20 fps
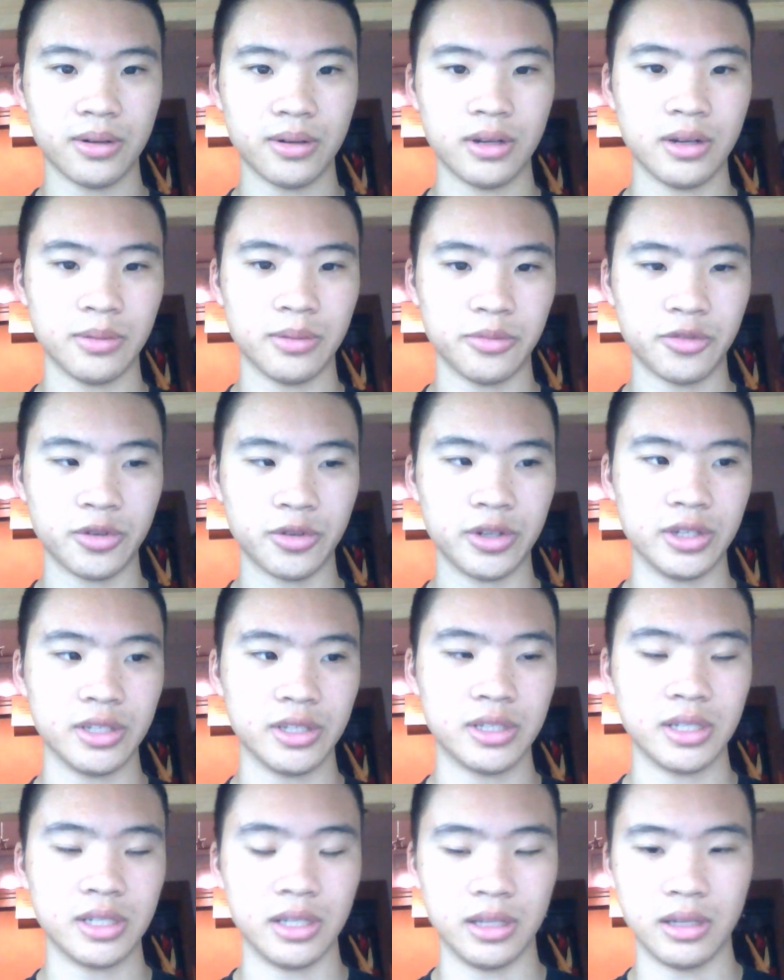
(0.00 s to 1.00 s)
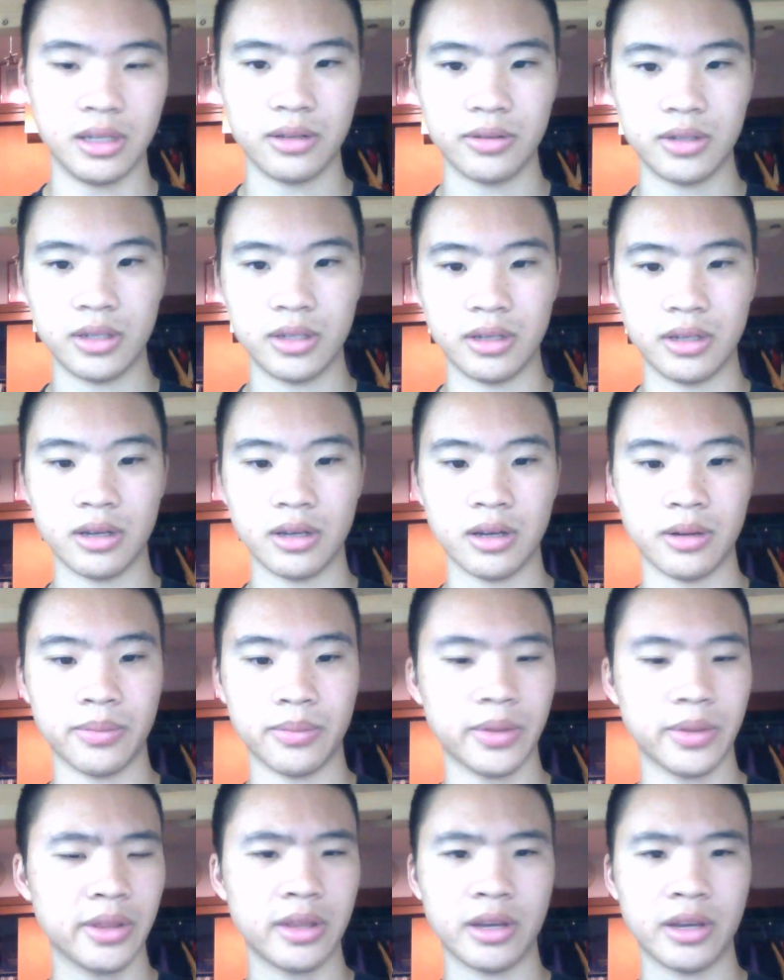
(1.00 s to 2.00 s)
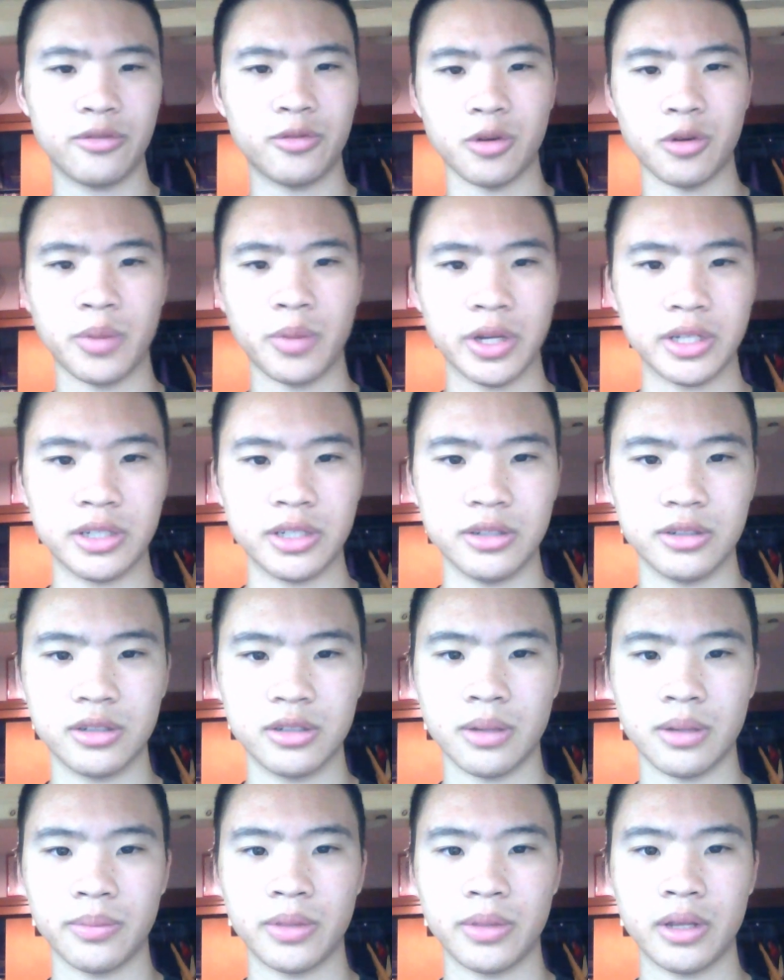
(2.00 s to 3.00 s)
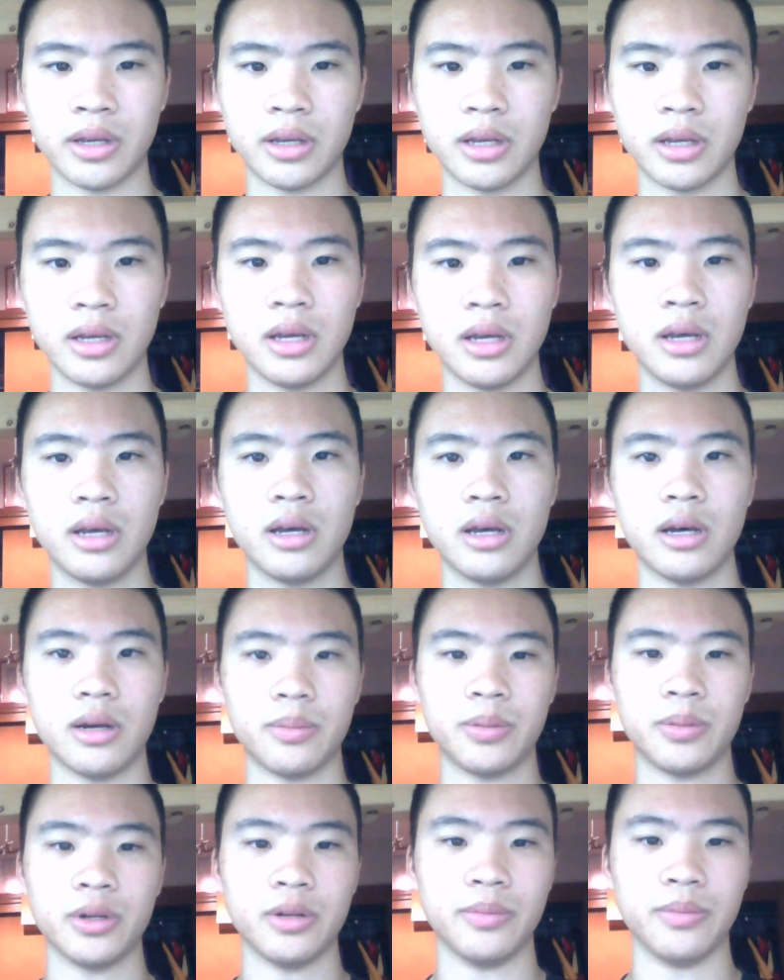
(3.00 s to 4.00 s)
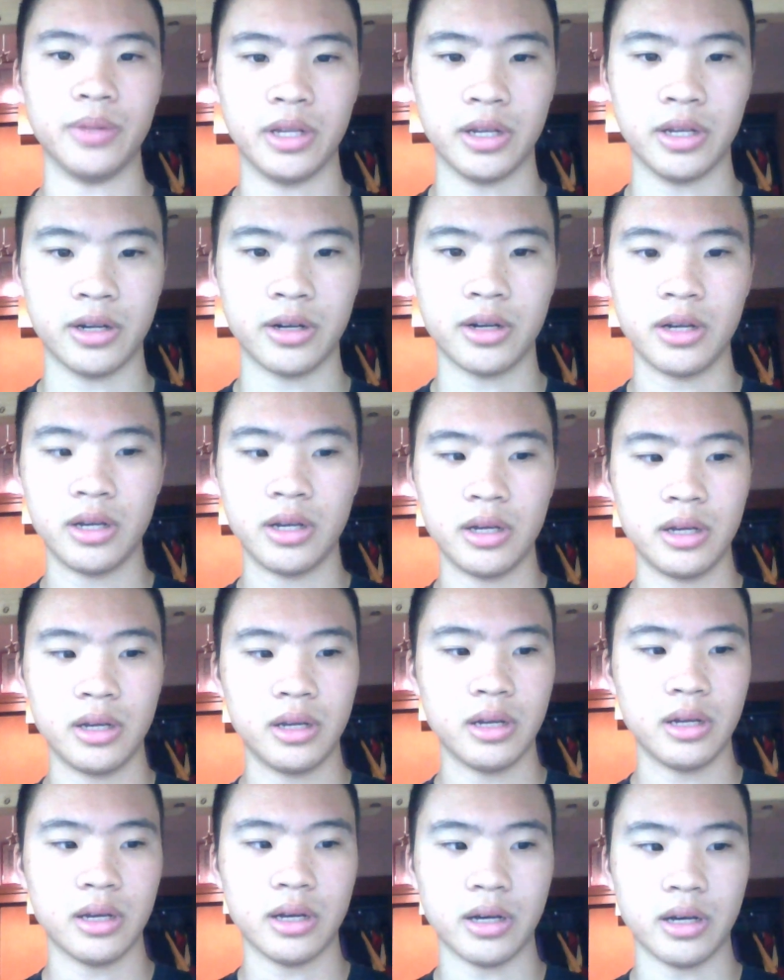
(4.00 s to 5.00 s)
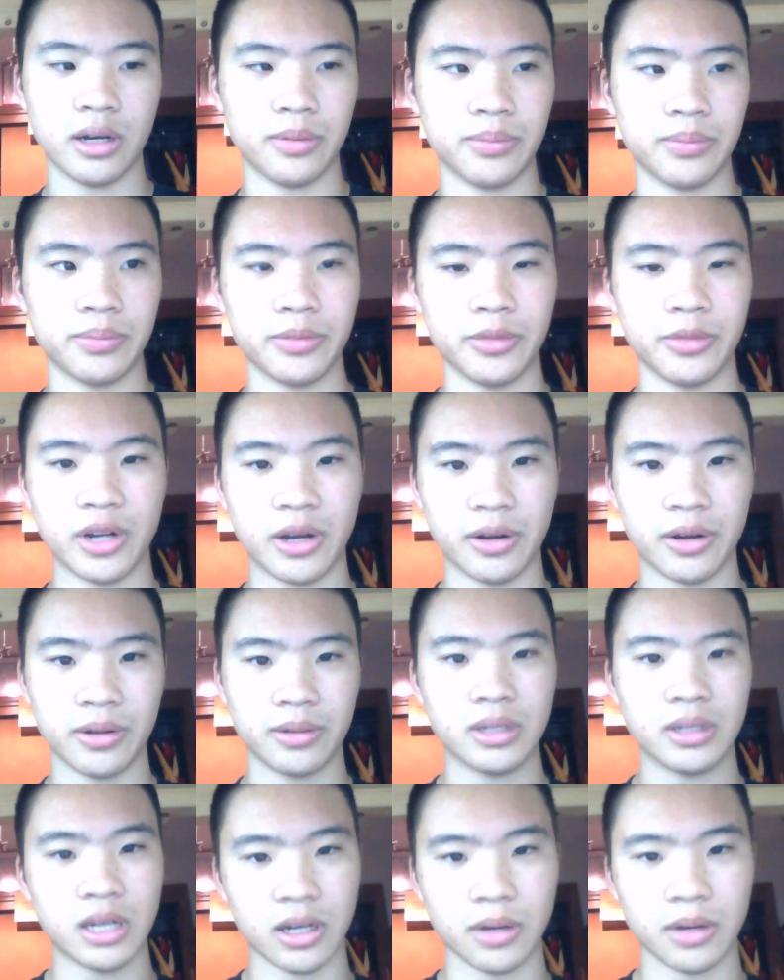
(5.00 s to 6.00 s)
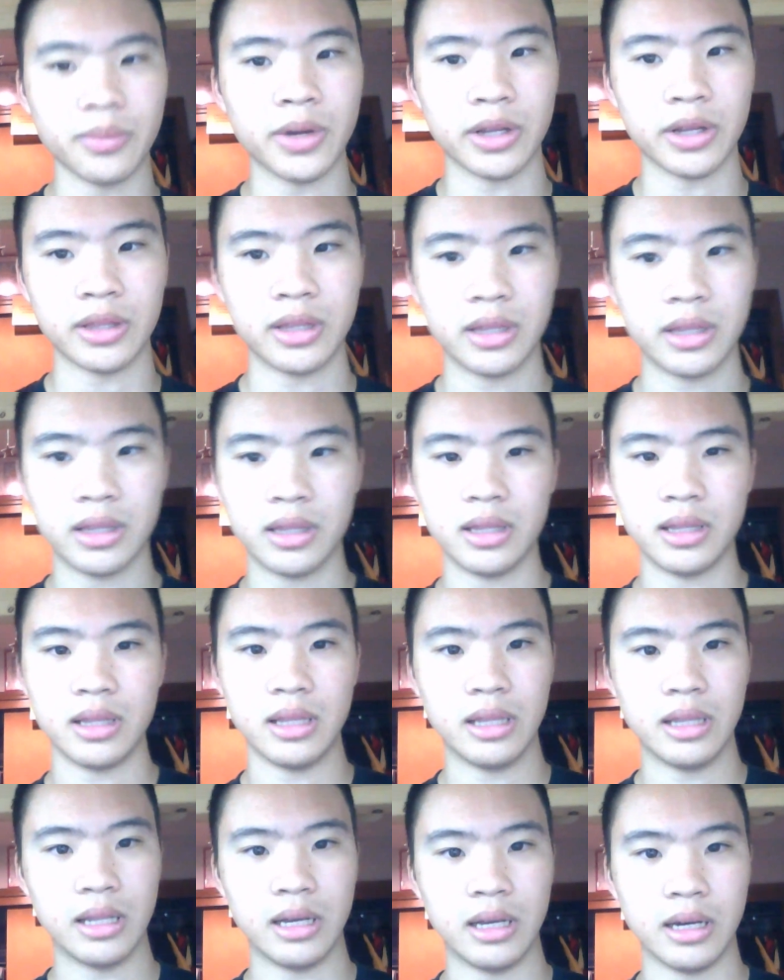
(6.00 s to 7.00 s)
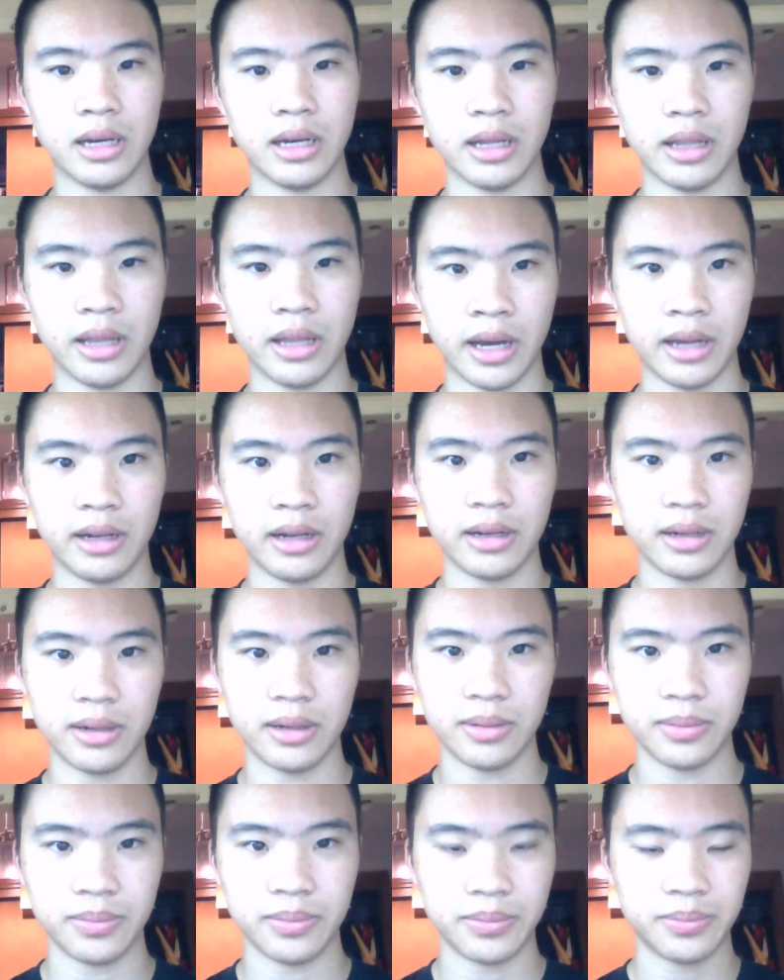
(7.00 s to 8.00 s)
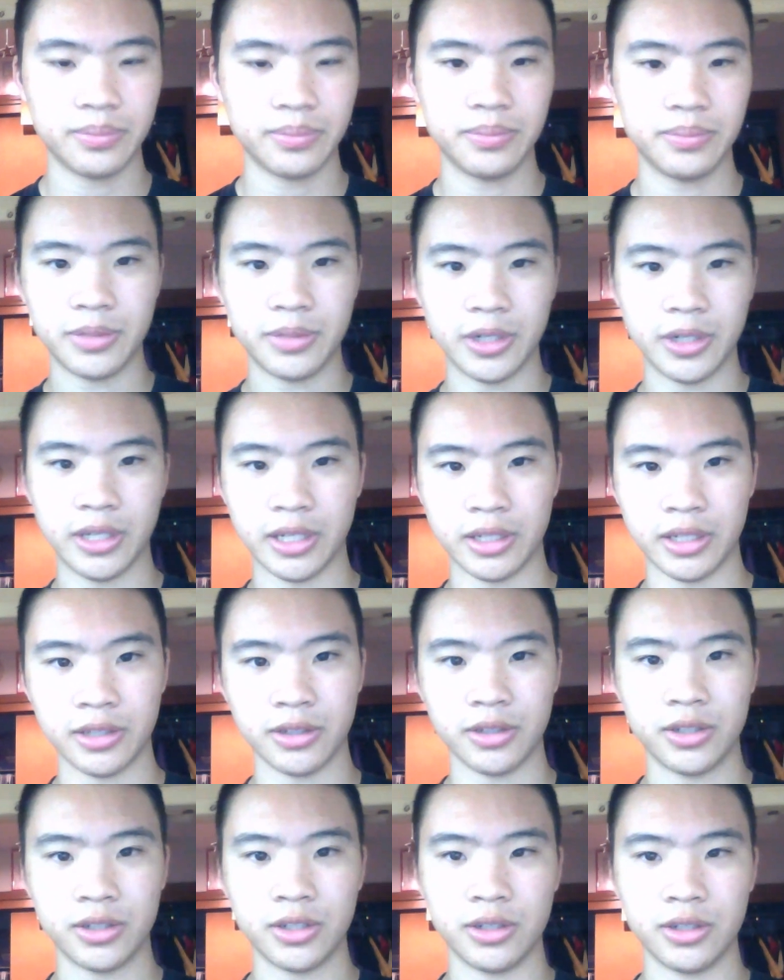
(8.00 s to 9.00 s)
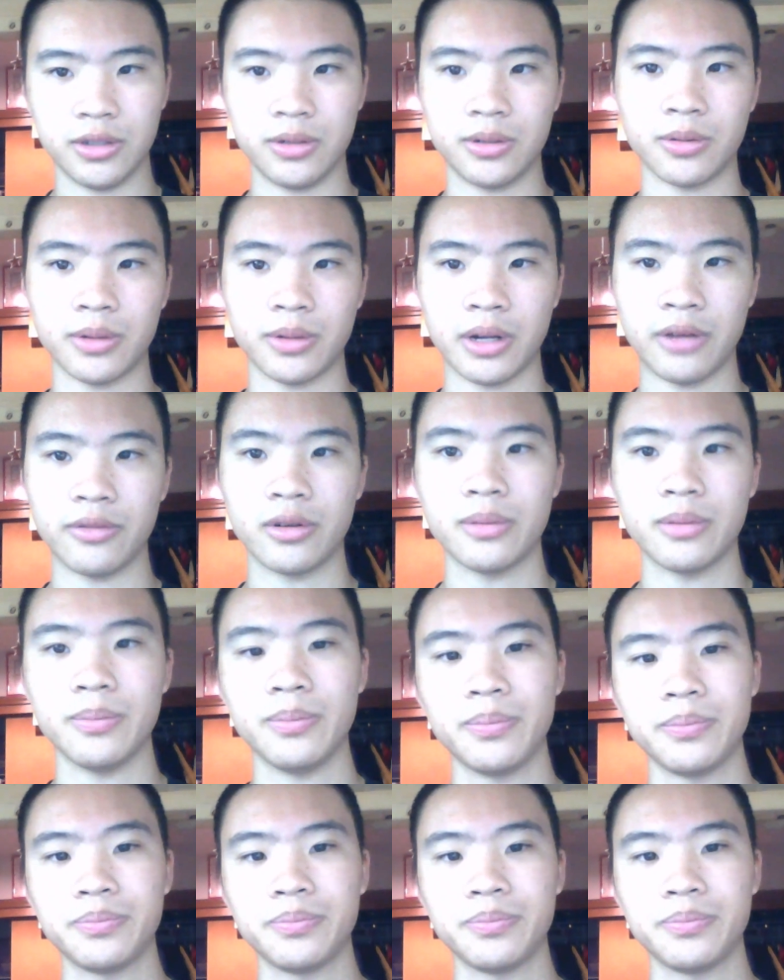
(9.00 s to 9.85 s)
for you to see. I think I have 4 pictures or something. I'll put them in here when I talk about that particular shoe or whatever.